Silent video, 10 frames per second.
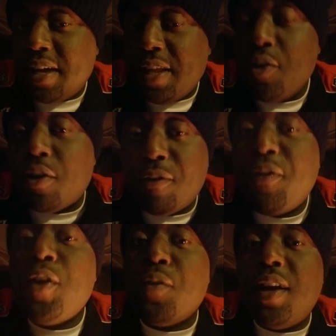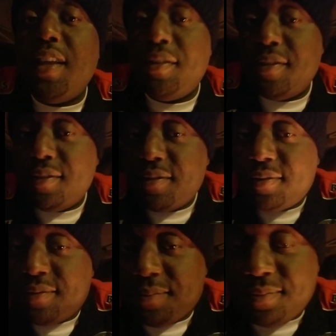You could feel relief.
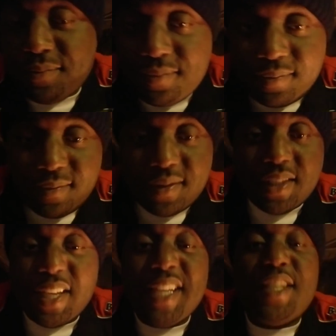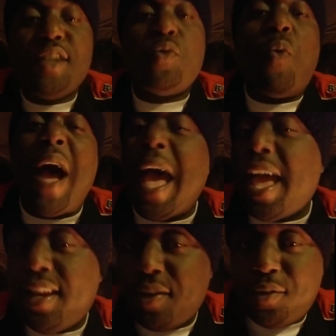It's just why
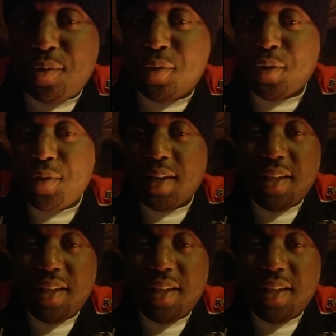do you feel relieved?